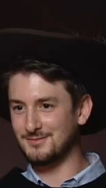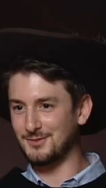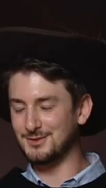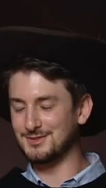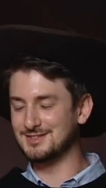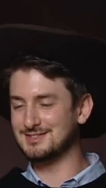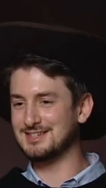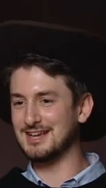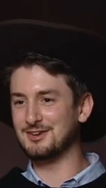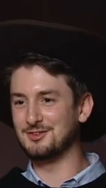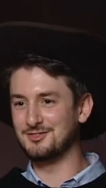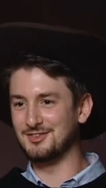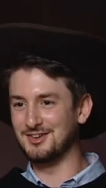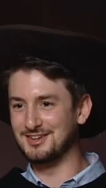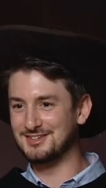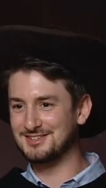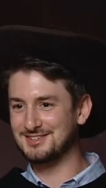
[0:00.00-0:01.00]
It's a
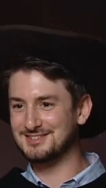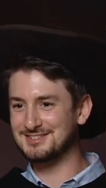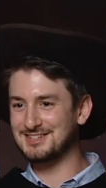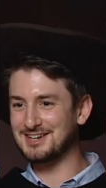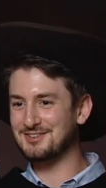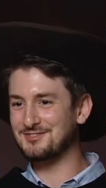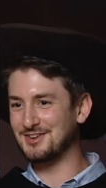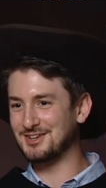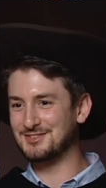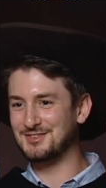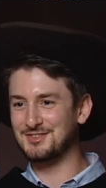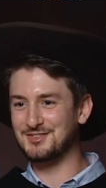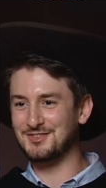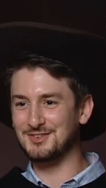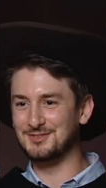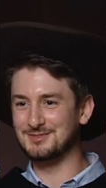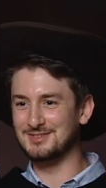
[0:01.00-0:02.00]
sacrifice. It's a sacrifice for the
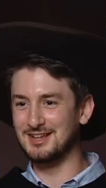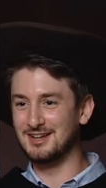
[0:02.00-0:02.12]
films